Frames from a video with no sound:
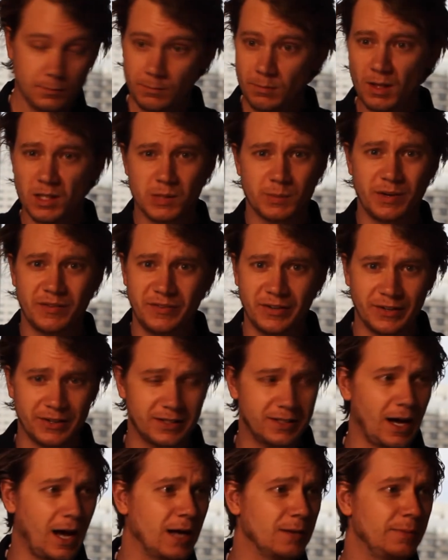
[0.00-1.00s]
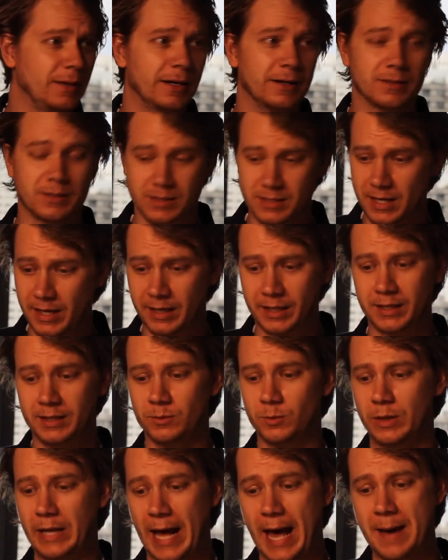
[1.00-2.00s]
Did my fairy godparents take it?
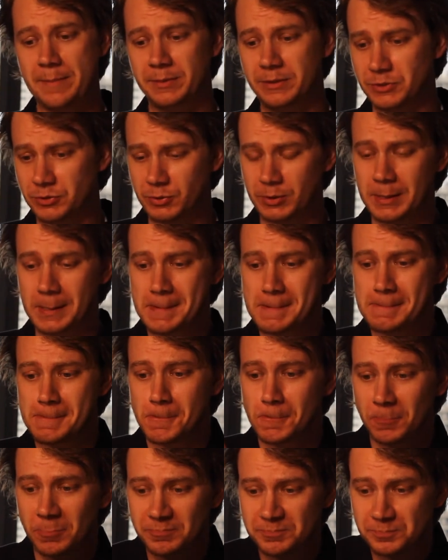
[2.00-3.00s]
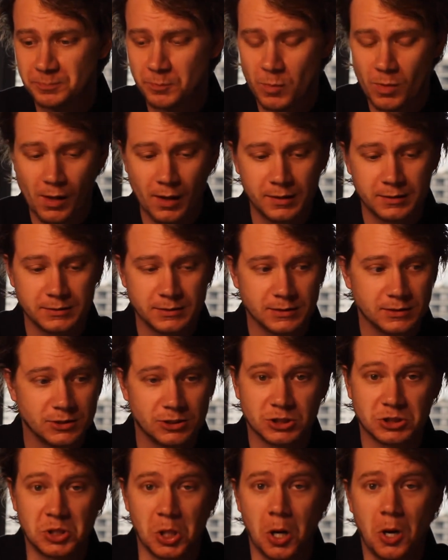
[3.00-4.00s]
What happened to it?
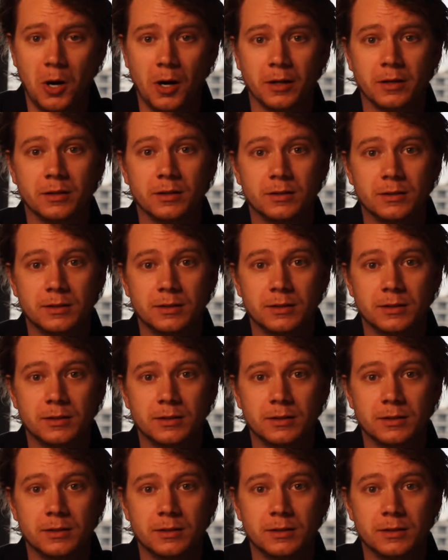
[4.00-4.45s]
Just gone.